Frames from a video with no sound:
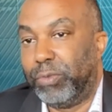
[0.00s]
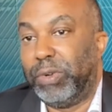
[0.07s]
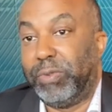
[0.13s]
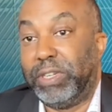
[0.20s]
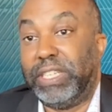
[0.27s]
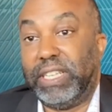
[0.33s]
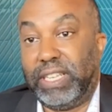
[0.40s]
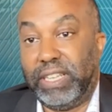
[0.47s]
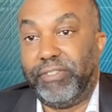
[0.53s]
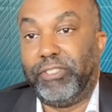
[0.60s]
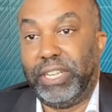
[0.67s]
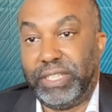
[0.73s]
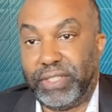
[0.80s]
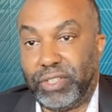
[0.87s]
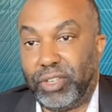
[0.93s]
We were
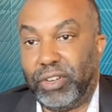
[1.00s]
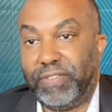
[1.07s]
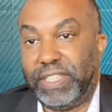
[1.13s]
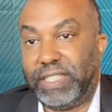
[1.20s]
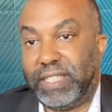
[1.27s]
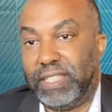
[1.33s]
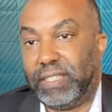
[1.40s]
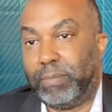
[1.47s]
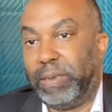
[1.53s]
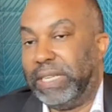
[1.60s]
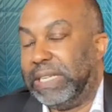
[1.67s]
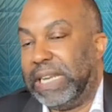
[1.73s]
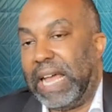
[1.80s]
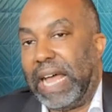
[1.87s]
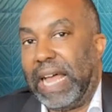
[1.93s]
delivering services,
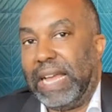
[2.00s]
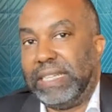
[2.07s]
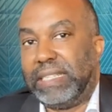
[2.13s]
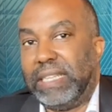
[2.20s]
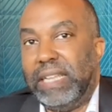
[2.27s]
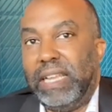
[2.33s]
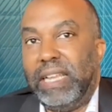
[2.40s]
but not